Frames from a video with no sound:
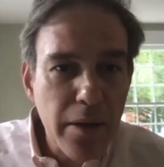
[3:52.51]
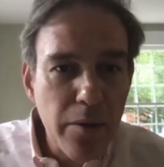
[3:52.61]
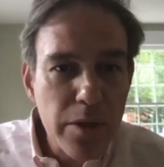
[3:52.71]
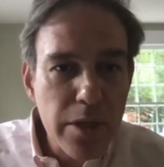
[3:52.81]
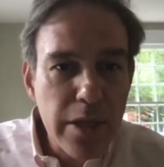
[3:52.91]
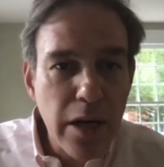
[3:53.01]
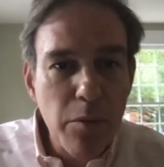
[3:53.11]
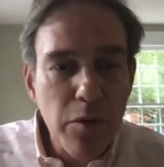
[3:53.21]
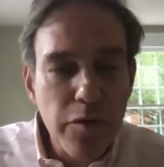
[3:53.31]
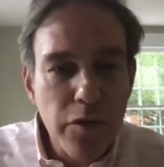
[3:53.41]
There was a
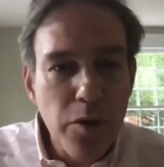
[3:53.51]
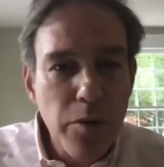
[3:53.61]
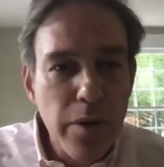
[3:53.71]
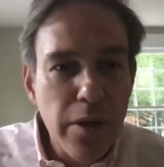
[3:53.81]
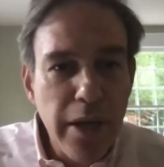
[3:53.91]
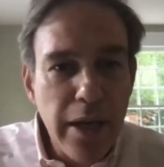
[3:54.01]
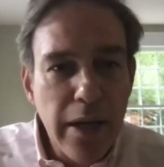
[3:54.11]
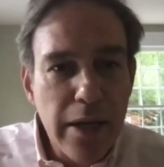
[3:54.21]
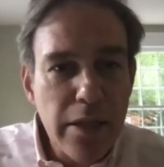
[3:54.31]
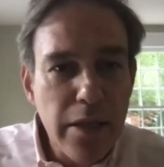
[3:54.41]
terrible flu in the late
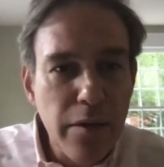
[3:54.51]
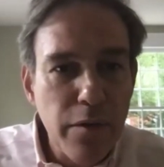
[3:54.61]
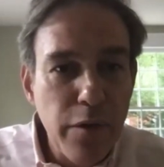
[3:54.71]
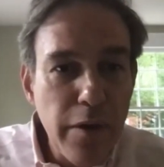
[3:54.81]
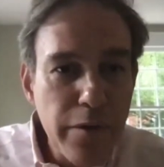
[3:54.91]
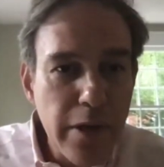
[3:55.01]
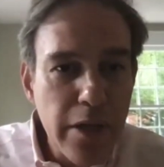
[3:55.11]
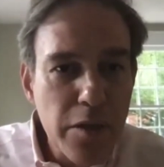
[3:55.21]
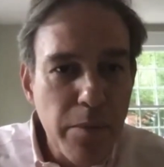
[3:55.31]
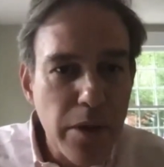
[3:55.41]

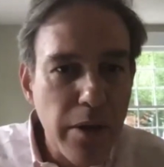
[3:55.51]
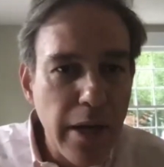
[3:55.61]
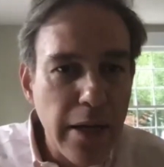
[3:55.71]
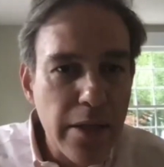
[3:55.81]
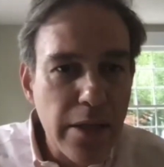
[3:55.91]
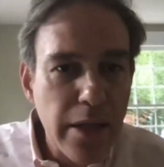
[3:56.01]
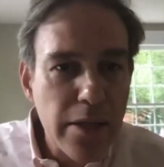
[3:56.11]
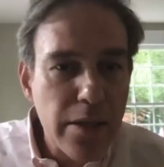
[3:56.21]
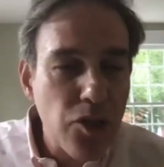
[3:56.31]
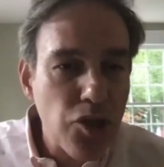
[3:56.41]
1950s, but the United States
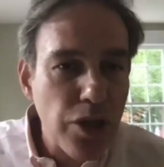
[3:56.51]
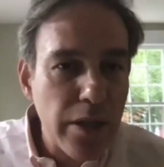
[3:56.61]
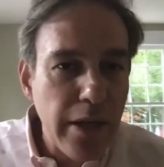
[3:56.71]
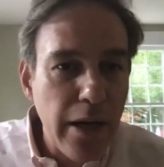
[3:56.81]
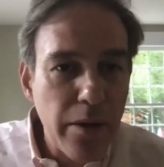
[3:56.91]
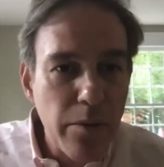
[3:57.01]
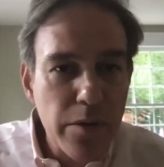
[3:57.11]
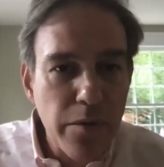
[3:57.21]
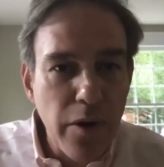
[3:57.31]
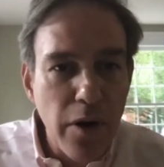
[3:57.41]
didn't shut down. There was
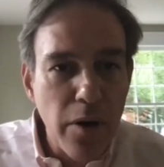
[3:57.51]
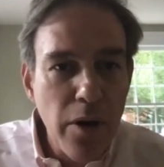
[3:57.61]
a far